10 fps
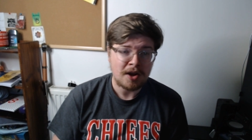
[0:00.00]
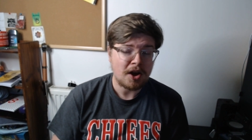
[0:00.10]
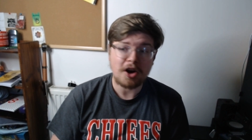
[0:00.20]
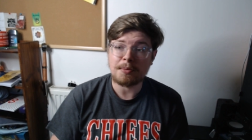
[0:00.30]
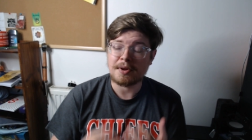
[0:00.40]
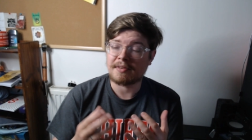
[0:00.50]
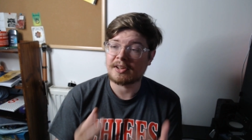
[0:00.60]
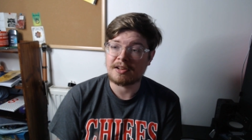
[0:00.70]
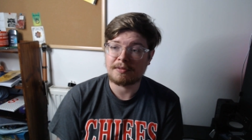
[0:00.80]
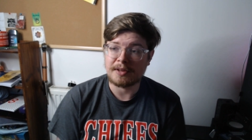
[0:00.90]
Hope you have a
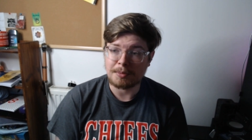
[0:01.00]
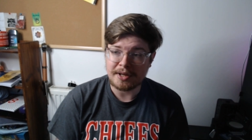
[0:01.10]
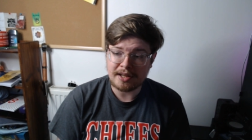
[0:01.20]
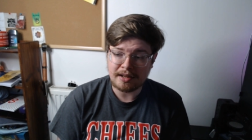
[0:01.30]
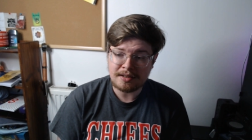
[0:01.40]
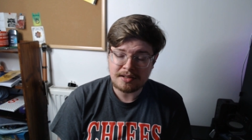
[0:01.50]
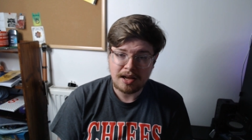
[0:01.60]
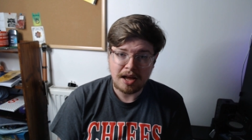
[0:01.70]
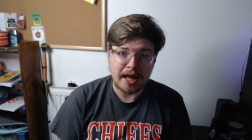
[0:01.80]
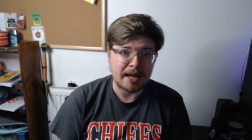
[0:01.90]
lovely weekend,
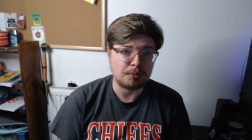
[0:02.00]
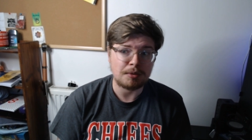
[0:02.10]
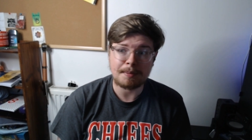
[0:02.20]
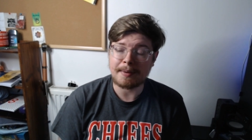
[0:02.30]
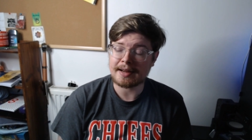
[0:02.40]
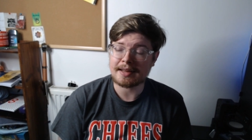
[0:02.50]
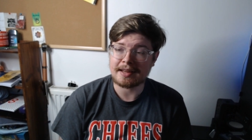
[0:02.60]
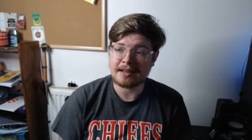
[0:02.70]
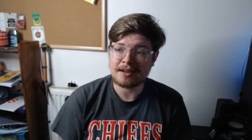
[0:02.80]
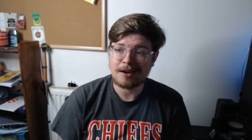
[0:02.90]
and we'll be back
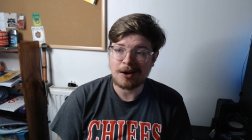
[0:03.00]
here